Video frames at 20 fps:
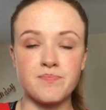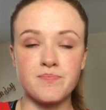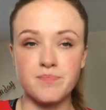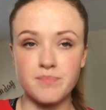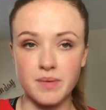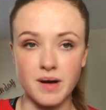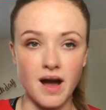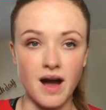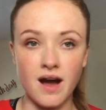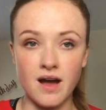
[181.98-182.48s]

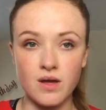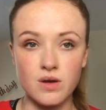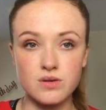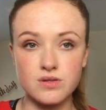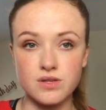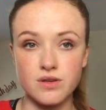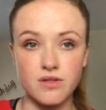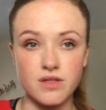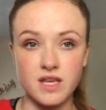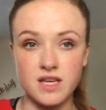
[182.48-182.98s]
But I also
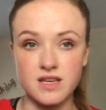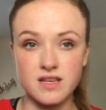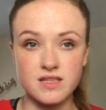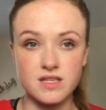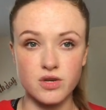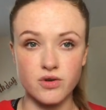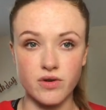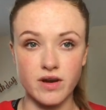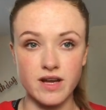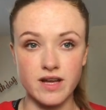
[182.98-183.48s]
think it's a
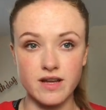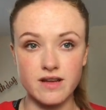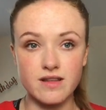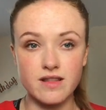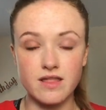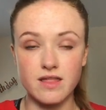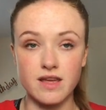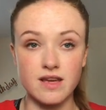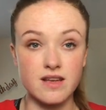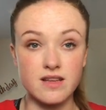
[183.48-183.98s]
great
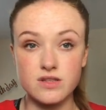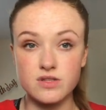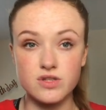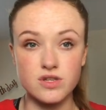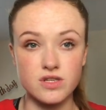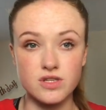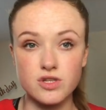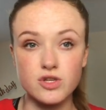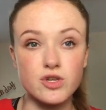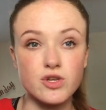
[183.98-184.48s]
thing
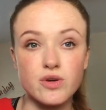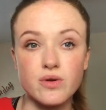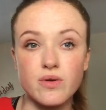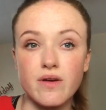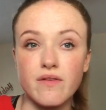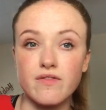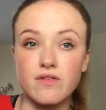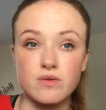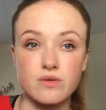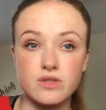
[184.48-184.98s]
just to do
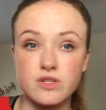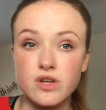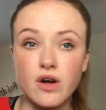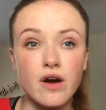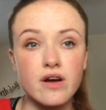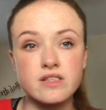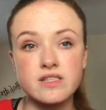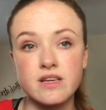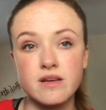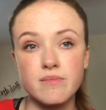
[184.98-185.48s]
if you're
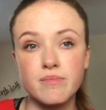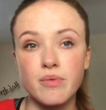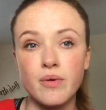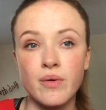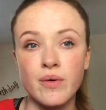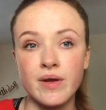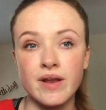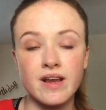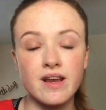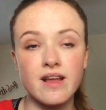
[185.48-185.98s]
starting
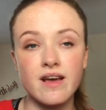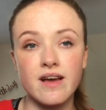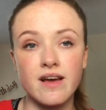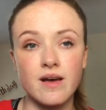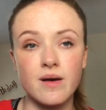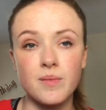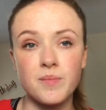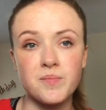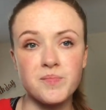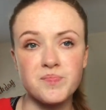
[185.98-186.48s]
pointe.
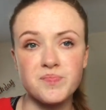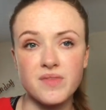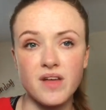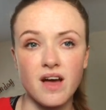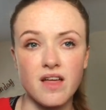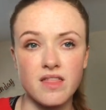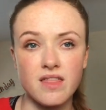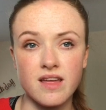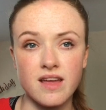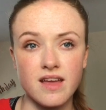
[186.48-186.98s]
I
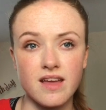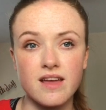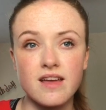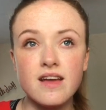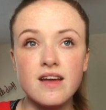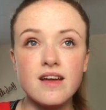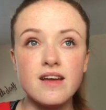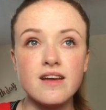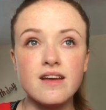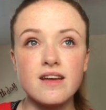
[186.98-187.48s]
think
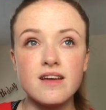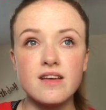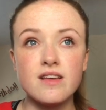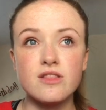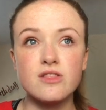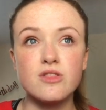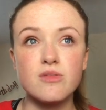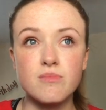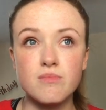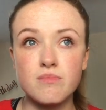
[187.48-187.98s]

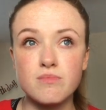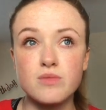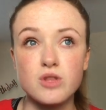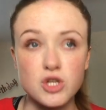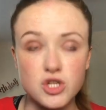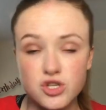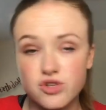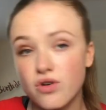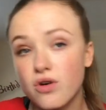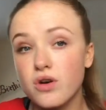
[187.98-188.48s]
the
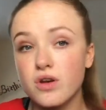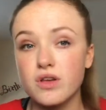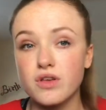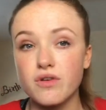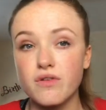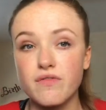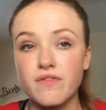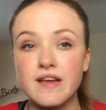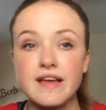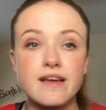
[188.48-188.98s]
stronger your
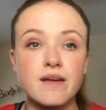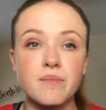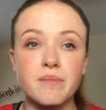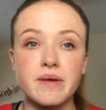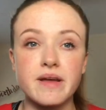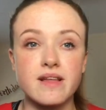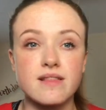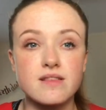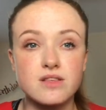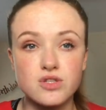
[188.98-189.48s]
feet can be
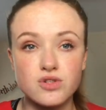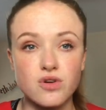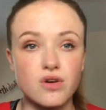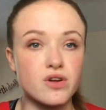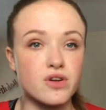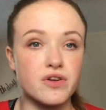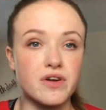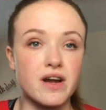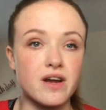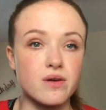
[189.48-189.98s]
and the stronger
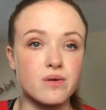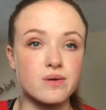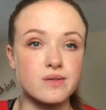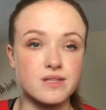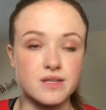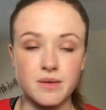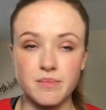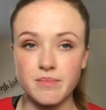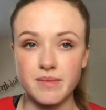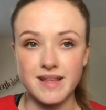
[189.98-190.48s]
your ankles
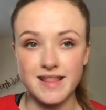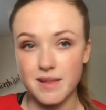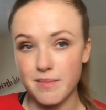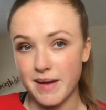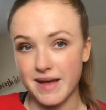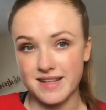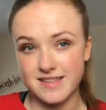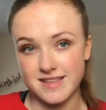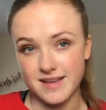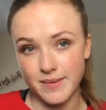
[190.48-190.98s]
can be, the
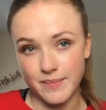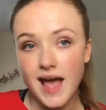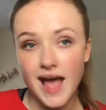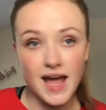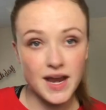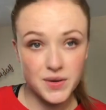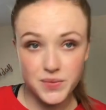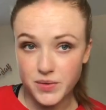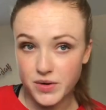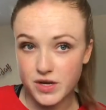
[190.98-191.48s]
better.
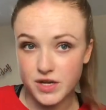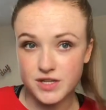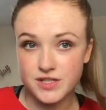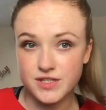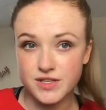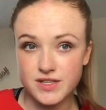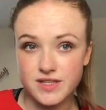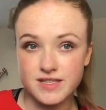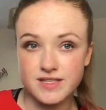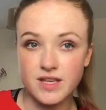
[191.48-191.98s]
Anyone can do
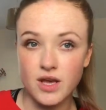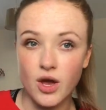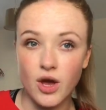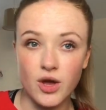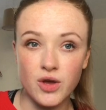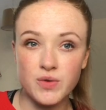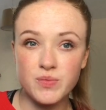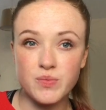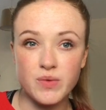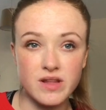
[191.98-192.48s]
this at
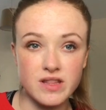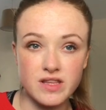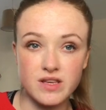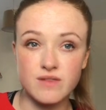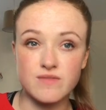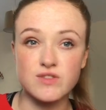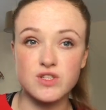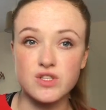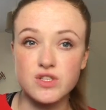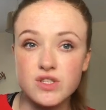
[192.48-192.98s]
home, whether you've
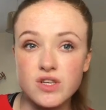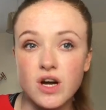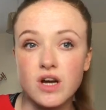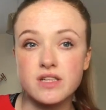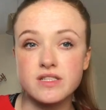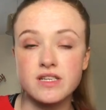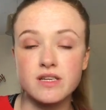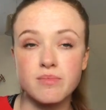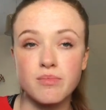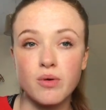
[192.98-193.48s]
just
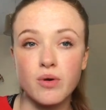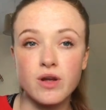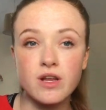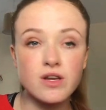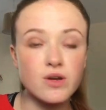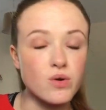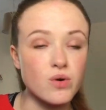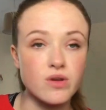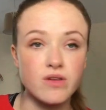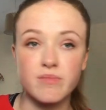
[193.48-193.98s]
started pointe
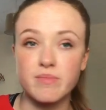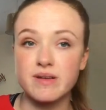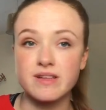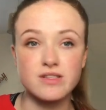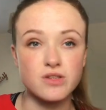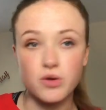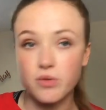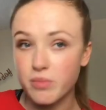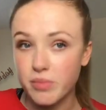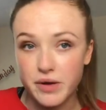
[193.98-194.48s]
or you've been
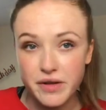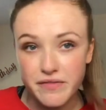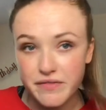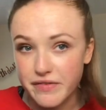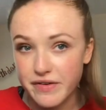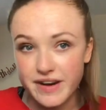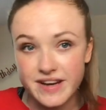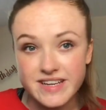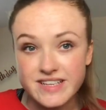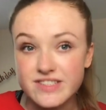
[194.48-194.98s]
doing pointe for
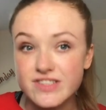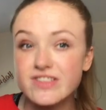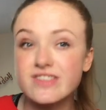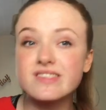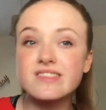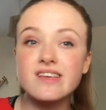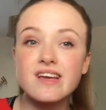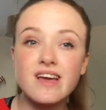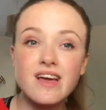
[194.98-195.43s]
ages.